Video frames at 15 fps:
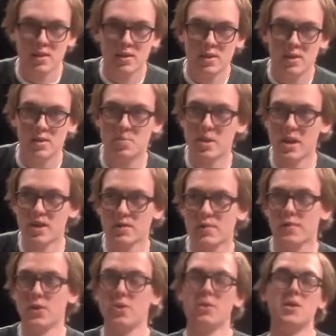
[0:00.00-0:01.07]
In the past
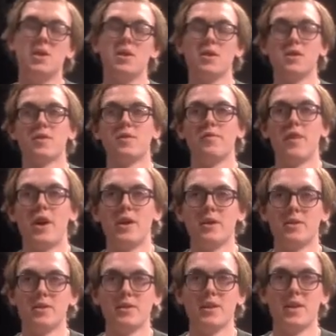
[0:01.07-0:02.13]
few years,
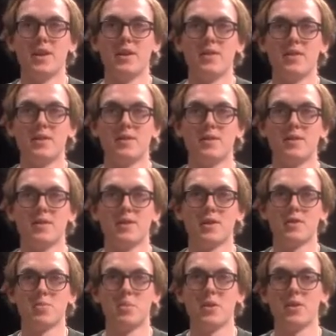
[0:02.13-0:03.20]
vinyl has
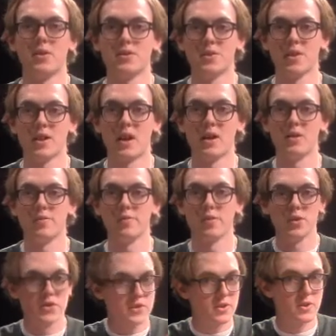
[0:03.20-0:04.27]
experienced a kind of
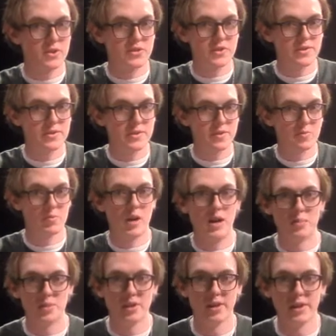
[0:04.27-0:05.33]
resurgence in
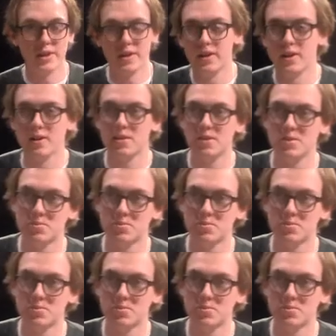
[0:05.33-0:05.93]
popularity.